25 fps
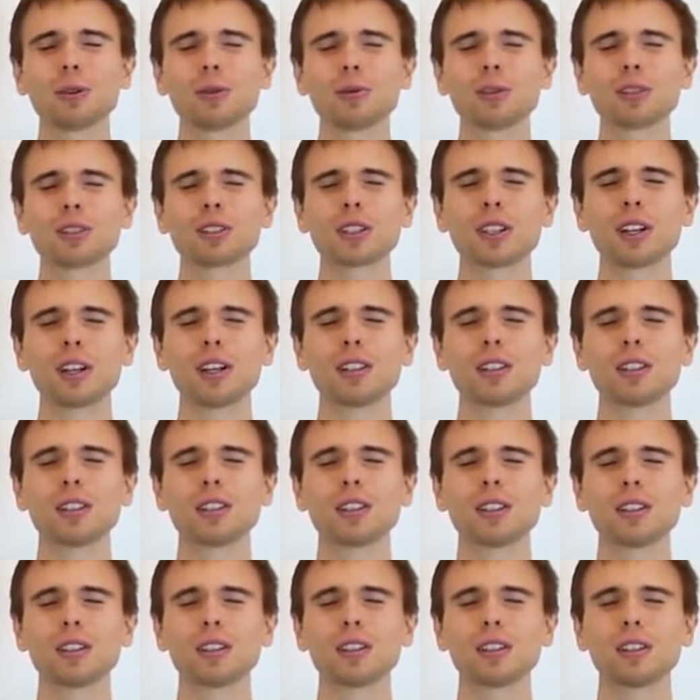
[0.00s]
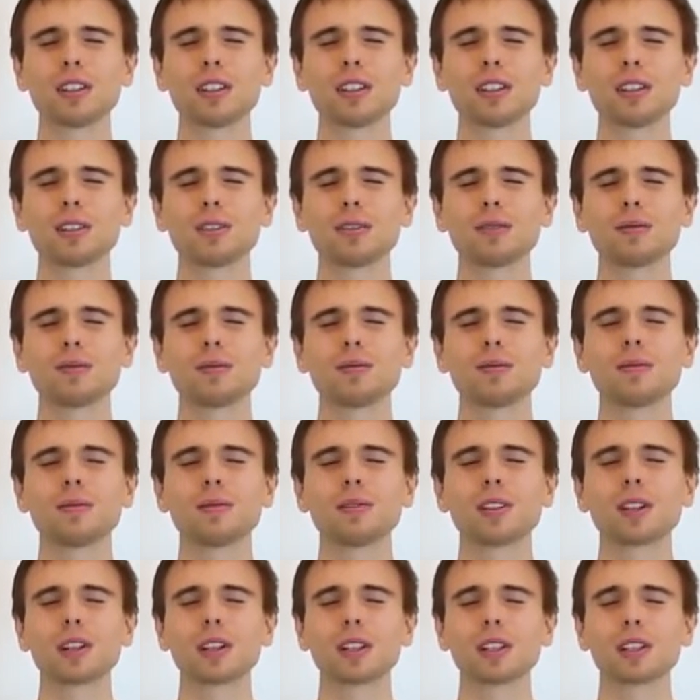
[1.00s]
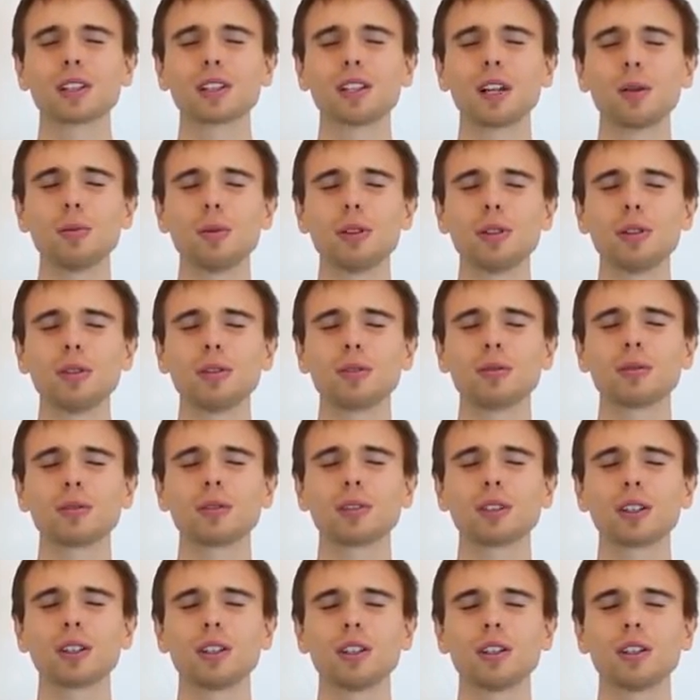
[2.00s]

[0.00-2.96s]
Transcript: But you try to relax it.